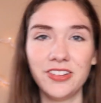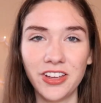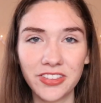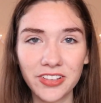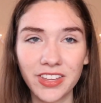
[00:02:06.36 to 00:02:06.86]

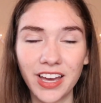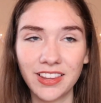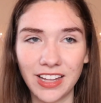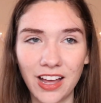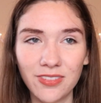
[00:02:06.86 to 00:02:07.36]
Another thing I
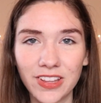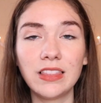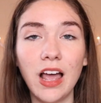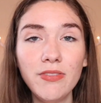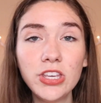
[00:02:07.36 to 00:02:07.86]

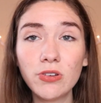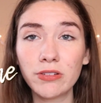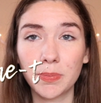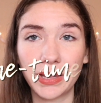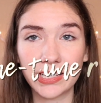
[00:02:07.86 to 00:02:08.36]
love that you
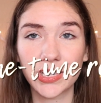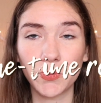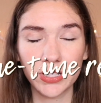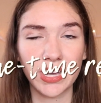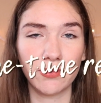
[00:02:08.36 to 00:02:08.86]
can replace them
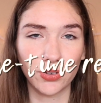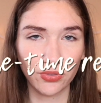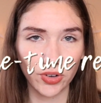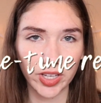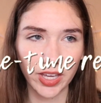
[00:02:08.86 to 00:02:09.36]
one time for
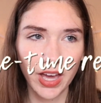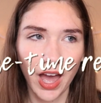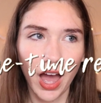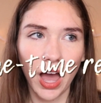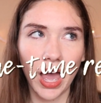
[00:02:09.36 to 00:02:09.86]
free.
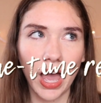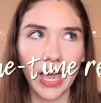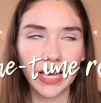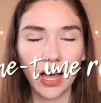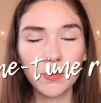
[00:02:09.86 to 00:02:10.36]

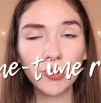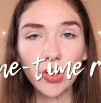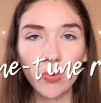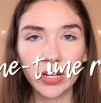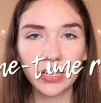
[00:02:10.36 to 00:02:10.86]
It comes with
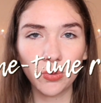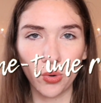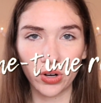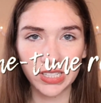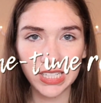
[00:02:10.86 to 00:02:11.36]
a 1-year
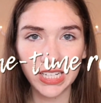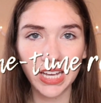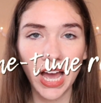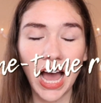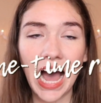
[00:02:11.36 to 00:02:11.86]

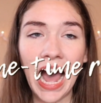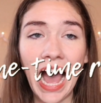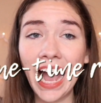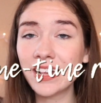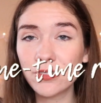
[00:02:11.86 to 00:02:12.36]
warranty.
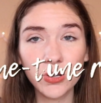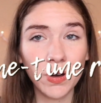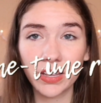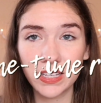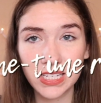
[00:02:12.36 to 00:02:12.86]
I don't know
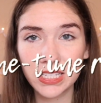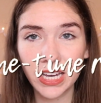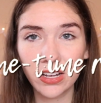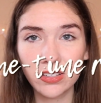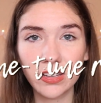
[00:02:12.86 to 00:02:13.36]
all the
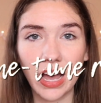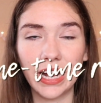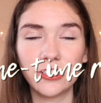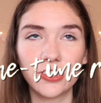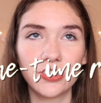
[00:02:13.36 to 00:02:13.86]
details,
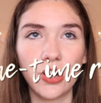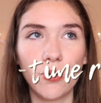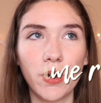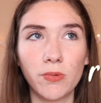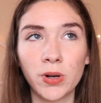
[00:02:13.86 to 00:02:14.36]
I just know
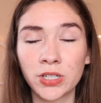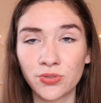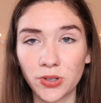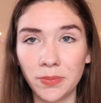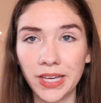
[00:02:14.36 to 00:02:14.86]
what worked
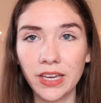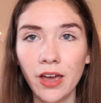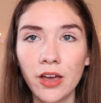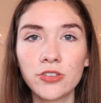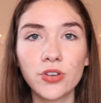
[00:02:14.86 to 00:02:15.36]
for me.
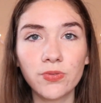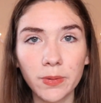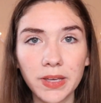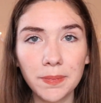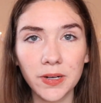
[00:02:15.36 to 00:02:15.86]
So for
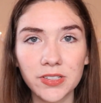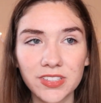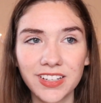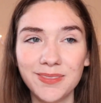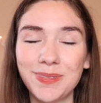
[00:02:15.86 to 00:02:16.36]
me
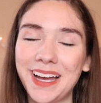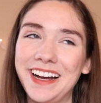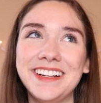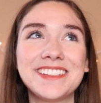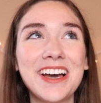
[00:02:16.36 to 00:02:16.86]
personally, my
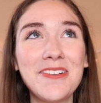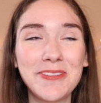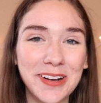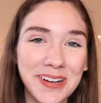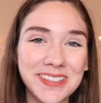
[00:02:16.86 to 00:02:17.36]
eyes got
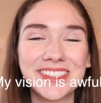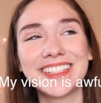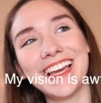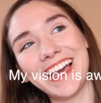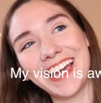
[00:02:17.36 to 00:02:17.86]
worse,
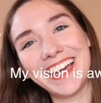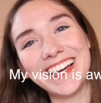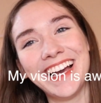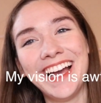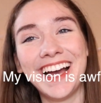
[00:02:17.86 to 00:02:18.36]

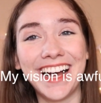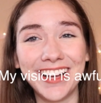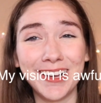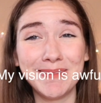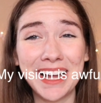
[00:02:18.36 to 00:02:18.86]
yay.
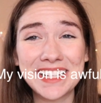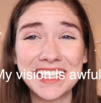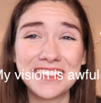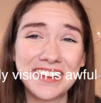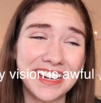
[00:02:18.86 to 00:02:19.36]
Had to
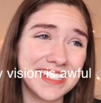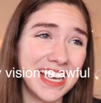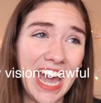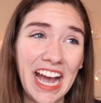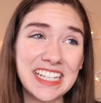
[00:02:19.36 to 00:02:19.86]
get new
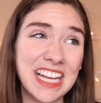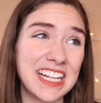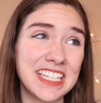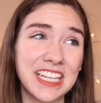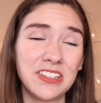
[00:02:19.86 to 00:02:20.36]
contacts,
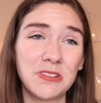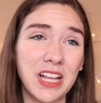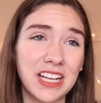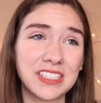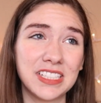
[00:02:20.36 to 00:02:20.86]
had to get new
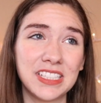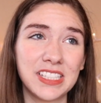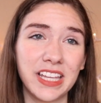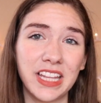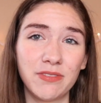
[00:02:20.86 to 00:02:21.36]

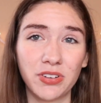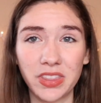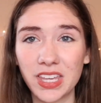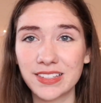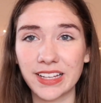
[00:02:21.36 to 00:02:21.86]
glasses, and then for
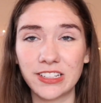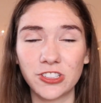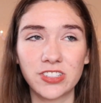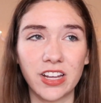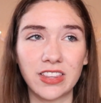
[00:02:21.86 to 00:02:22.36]
these, I
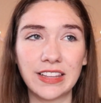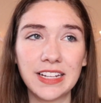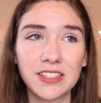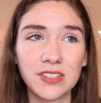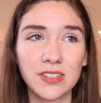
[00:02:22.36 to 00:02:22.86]
just got the
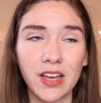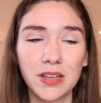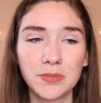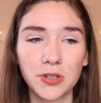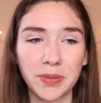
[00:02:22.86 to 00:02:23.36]
lenses
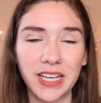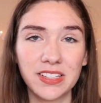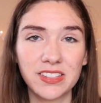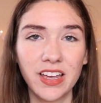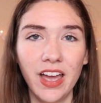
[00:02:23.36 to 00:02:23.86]

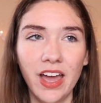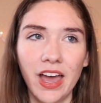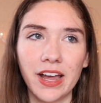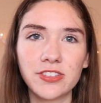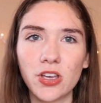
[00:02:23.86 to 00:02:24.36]
replaced.
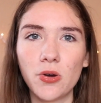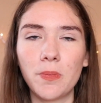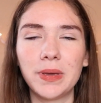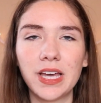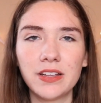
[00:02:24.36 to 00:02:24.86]
And
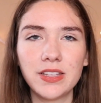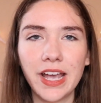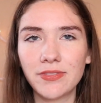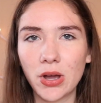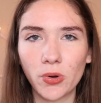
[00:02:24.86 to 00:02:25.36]
so because they
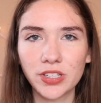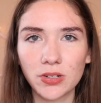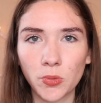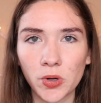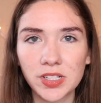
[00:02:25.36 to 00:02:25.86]
have that
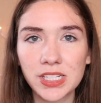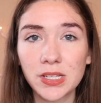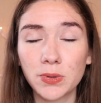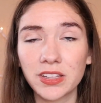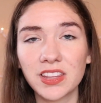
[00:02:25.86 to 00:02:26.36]
1-year
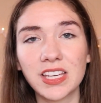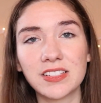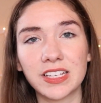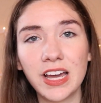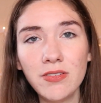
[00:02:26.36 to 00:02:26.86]
warranty, one of the
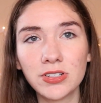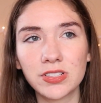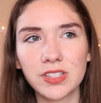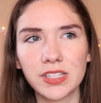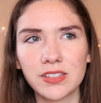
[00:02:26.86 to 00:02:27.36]
things it
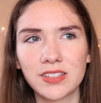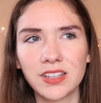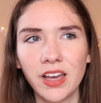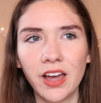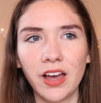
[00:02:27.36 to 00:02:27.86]
covers is